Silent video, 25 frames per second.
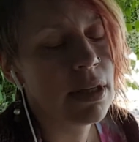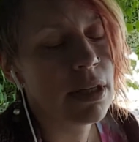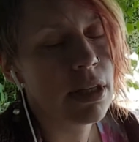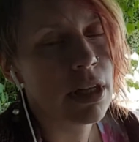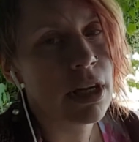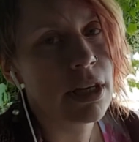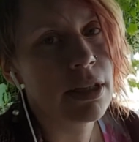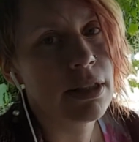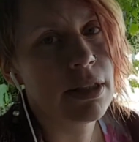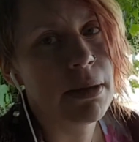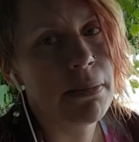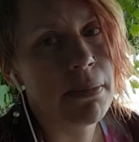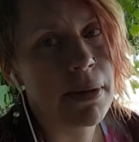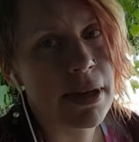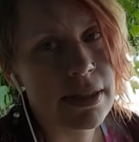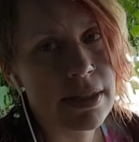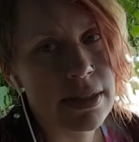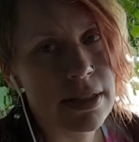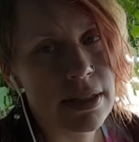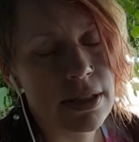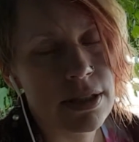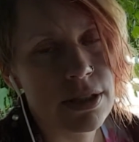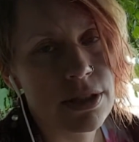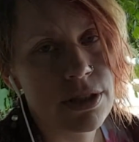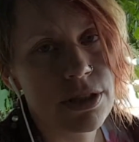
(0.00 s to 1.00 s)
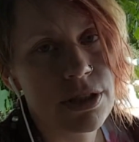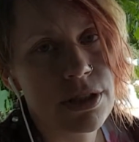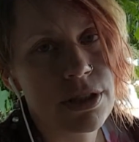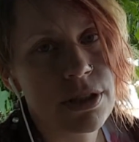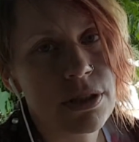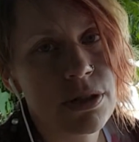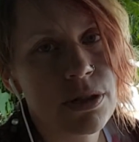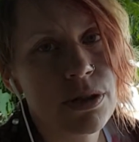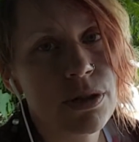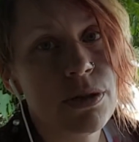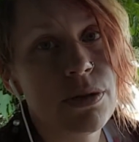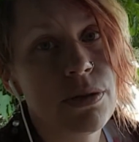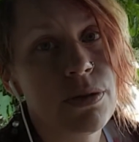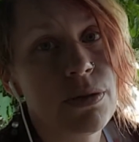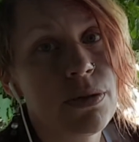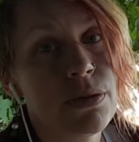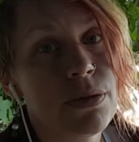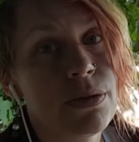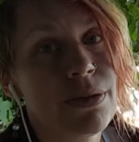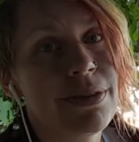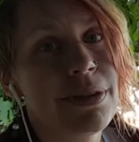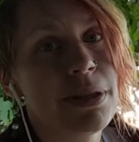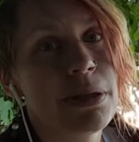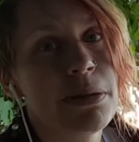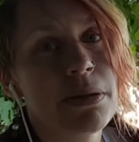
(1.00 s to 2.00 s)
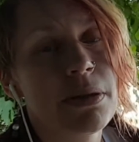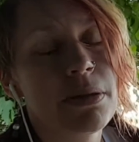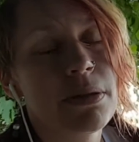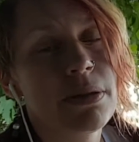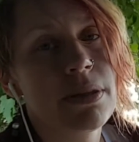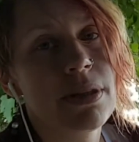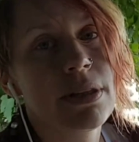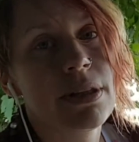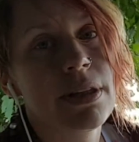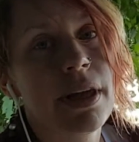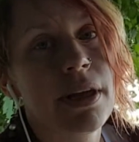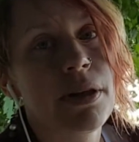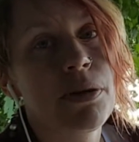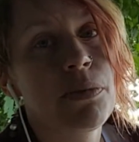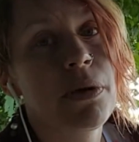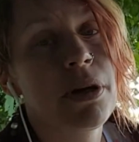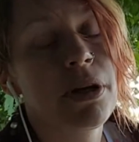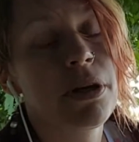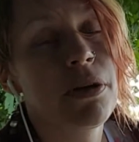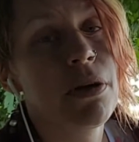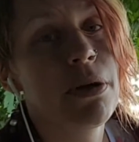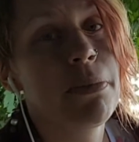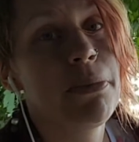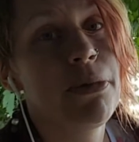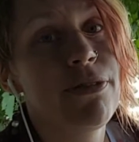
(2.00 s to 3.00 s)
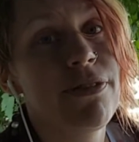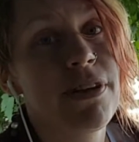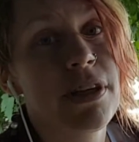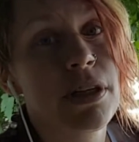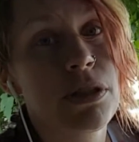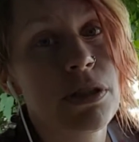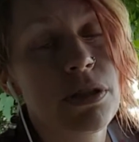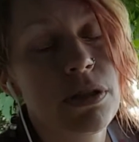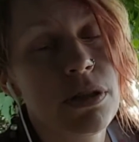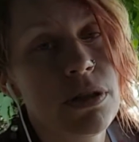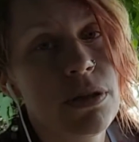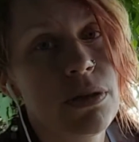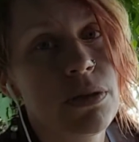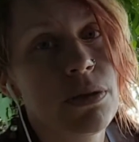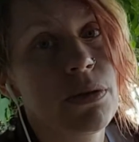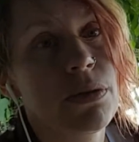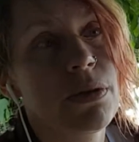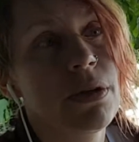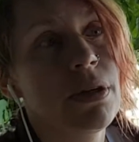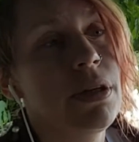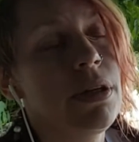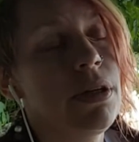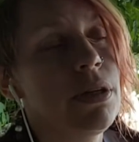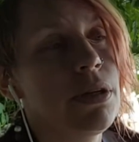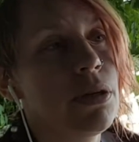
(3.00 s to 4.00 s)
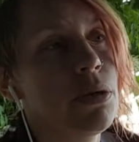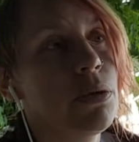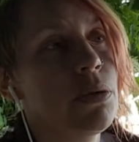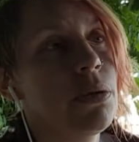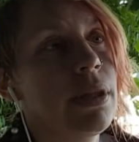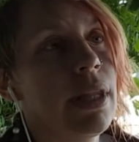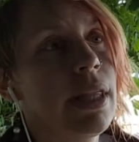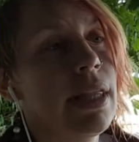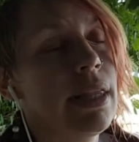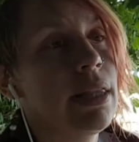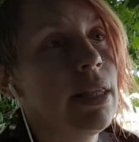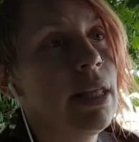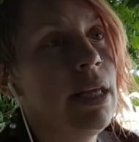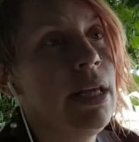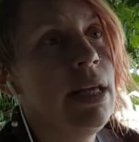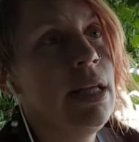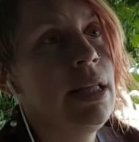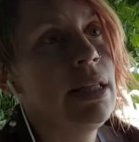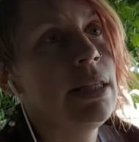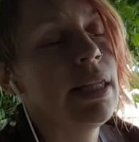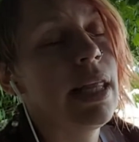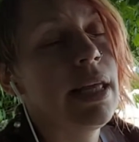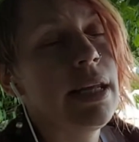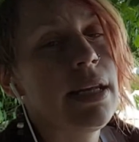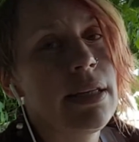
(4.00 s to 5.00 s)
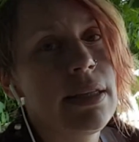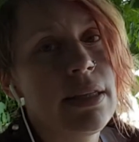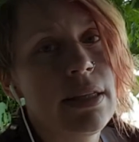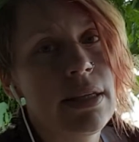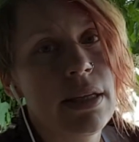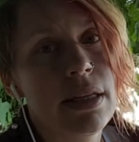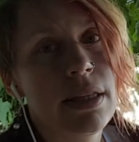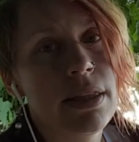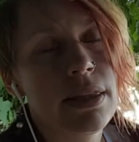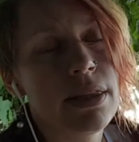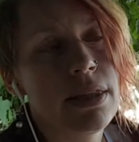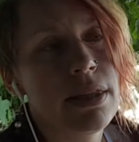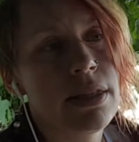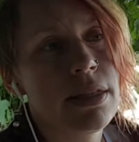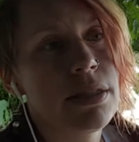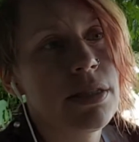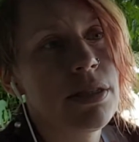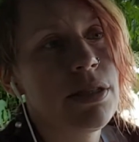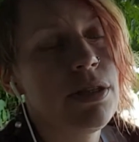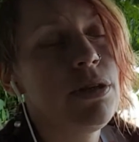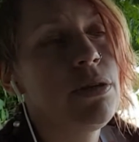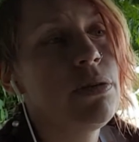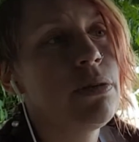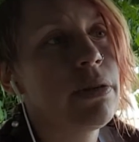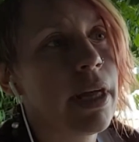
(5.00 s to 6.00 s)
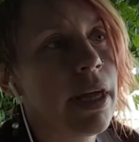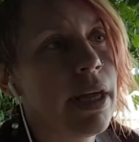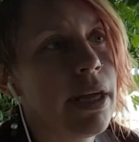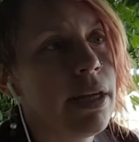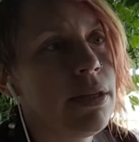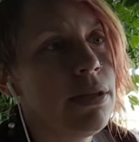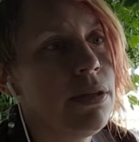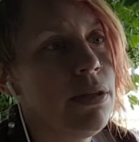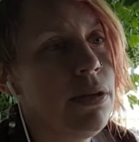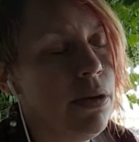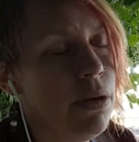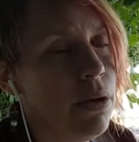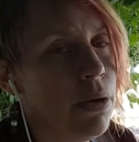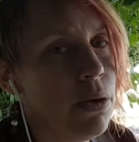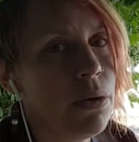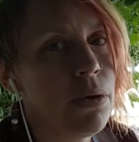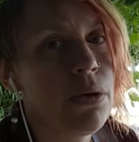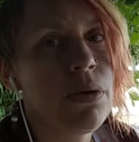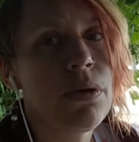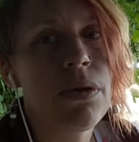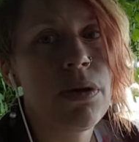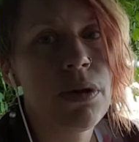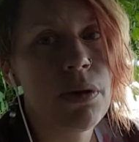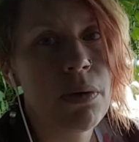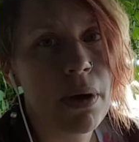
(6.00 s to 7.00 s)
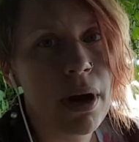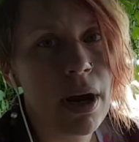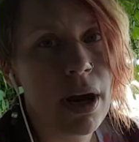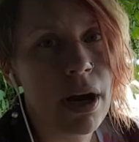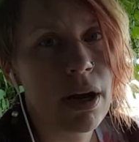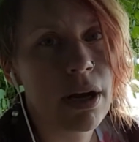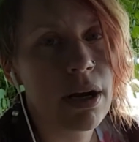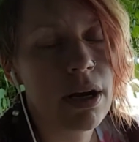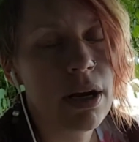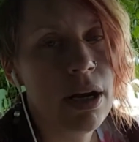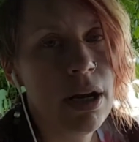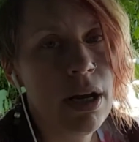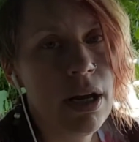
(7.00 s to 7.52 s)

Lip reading: along the message to the land where you're moving to, you know, letting this new land know who you are,